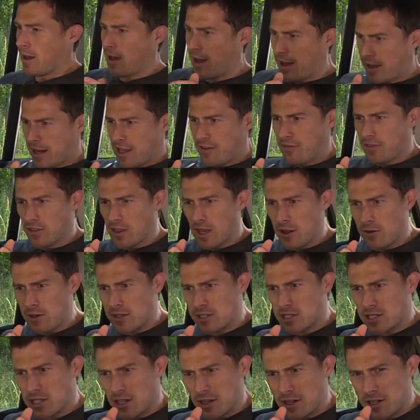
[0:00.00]
And even though
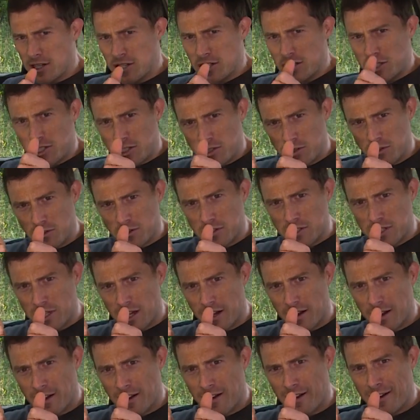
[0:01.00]
it's slightly
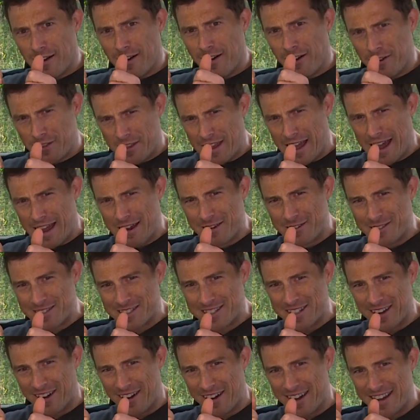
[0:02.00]
shorter on the
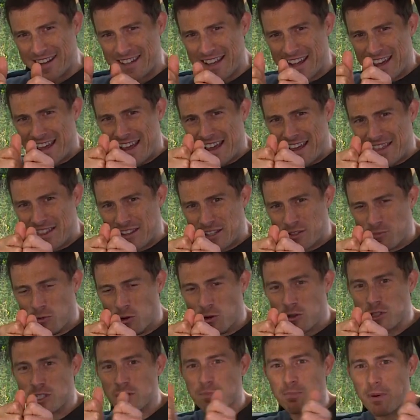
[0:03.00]
outside, there's
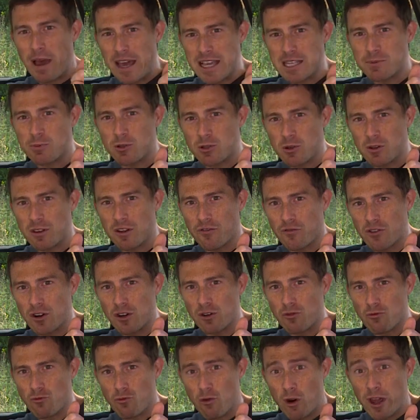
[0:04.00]
more space between the
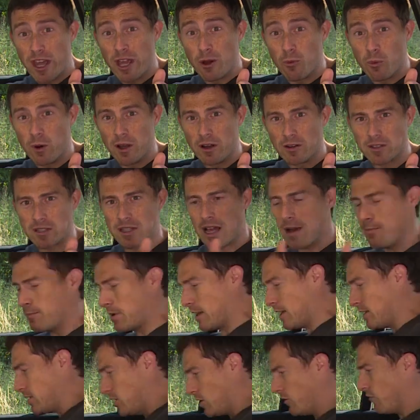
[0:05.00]
front and rear wheels. That
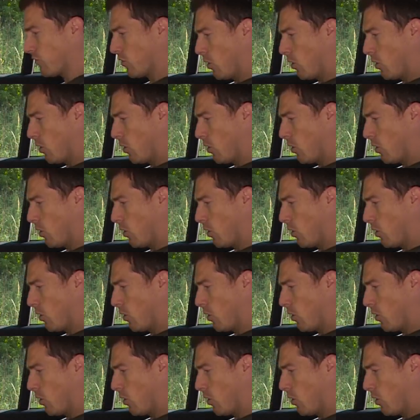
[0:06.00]
means you've